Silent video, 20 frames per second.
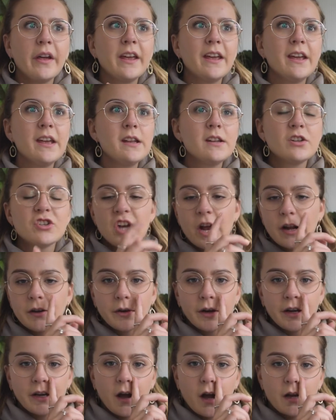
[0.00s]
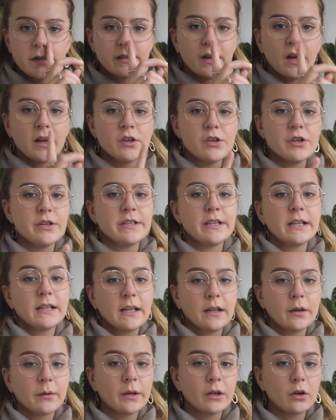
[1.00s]
in January I started using
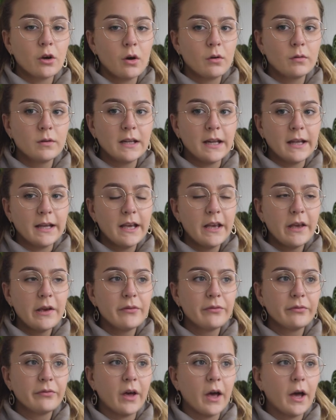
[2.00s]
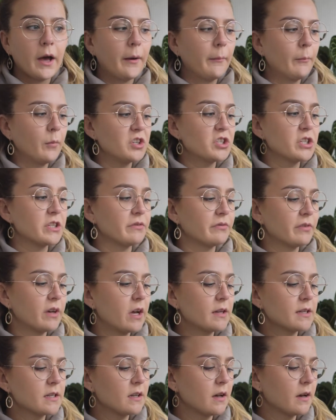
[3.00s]
liquid gold leaf, which is a
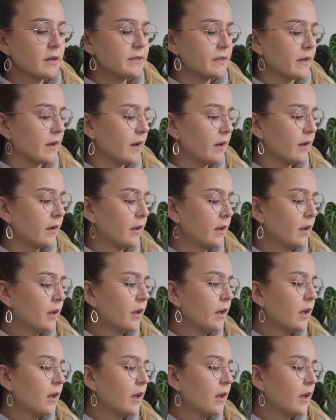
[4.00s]
fertiliser.